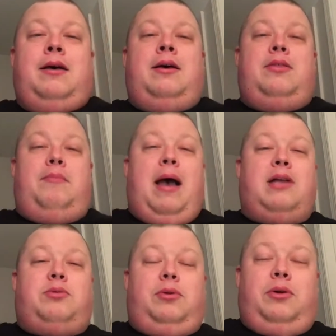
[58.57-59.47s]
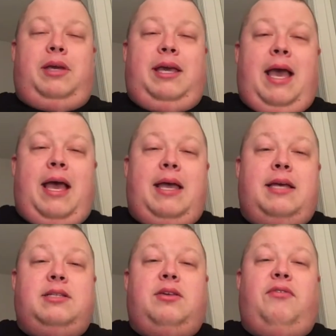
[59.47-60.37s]
The match we're looking at
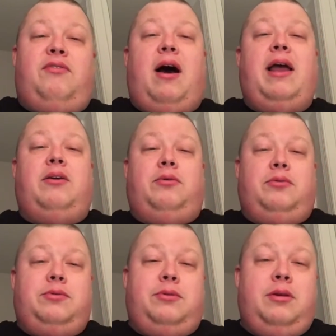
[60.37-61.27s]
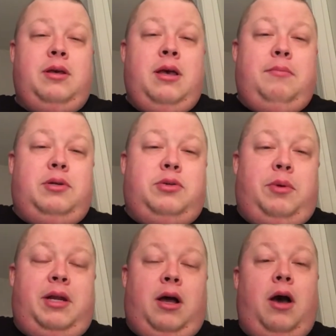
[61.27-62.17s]
is the finals
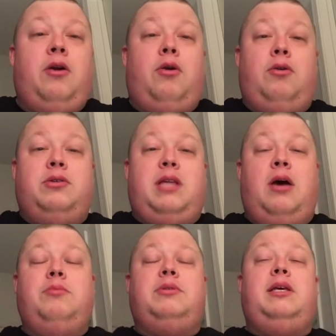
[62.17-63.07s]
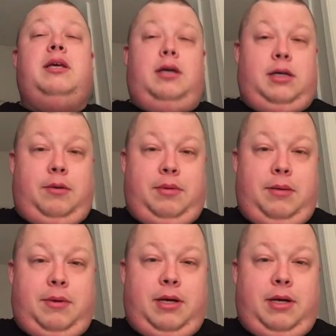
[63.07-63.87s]
between Hearst Helmsley, accompanied by